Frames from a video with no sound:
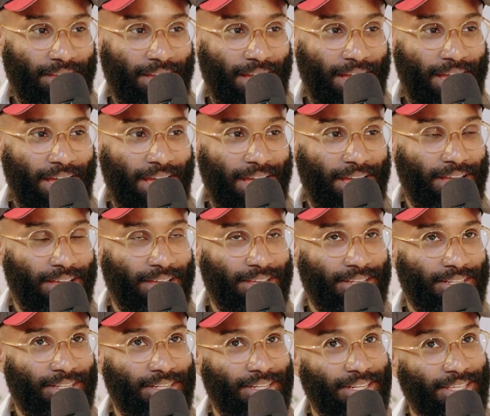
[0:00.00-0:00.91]
I
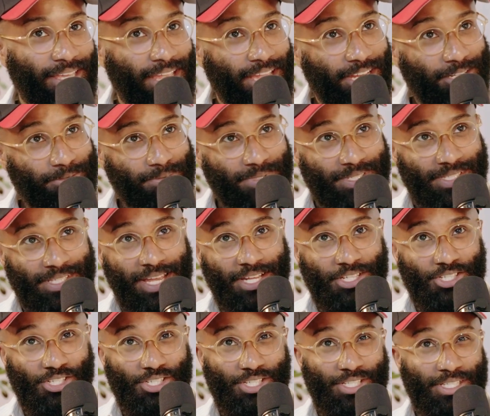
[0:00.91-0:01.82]
had an engagement
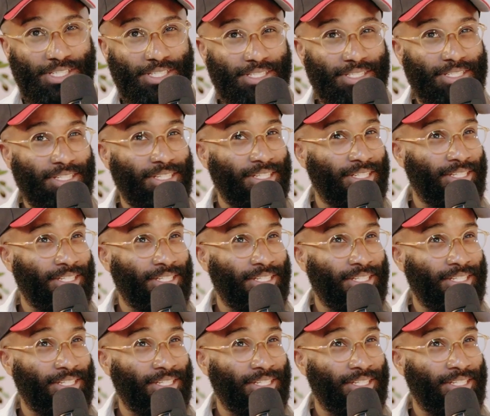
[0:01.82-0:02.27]
session.